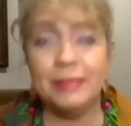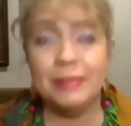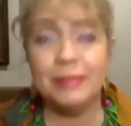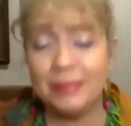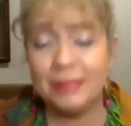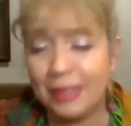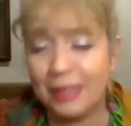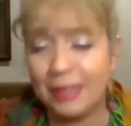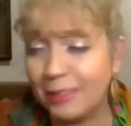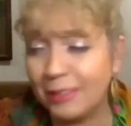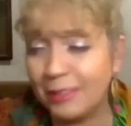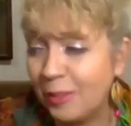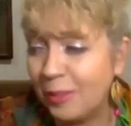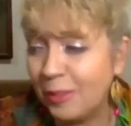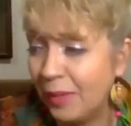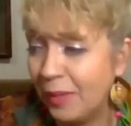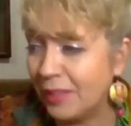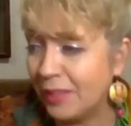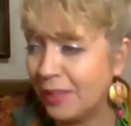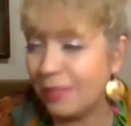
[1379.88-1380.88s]
that's
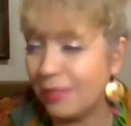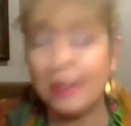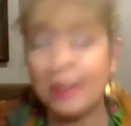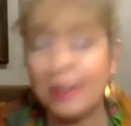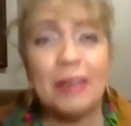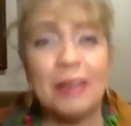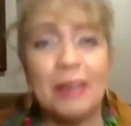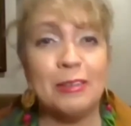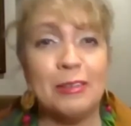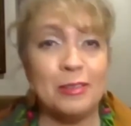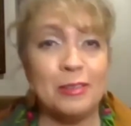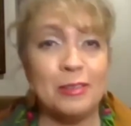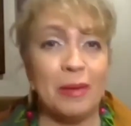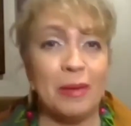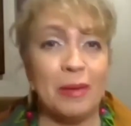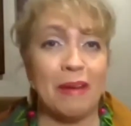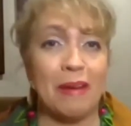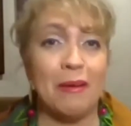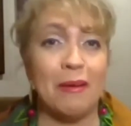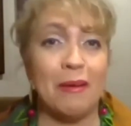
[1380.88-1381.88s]
very close to my
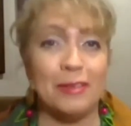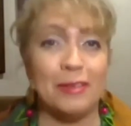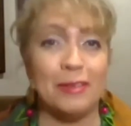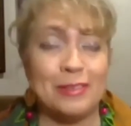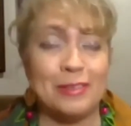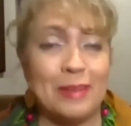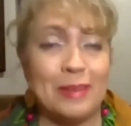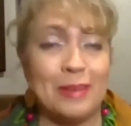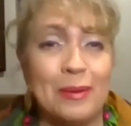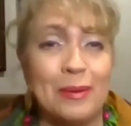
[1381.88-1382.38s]
heart. So